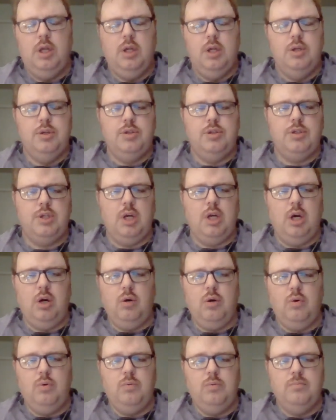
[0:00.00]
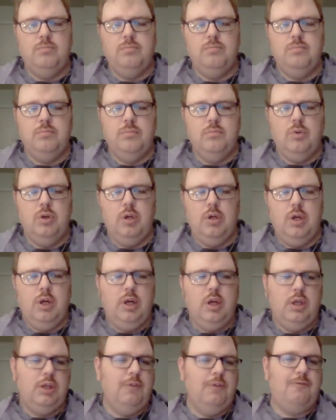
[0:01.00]
So
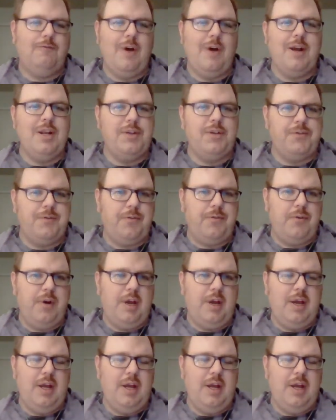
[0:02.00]
the friend is free.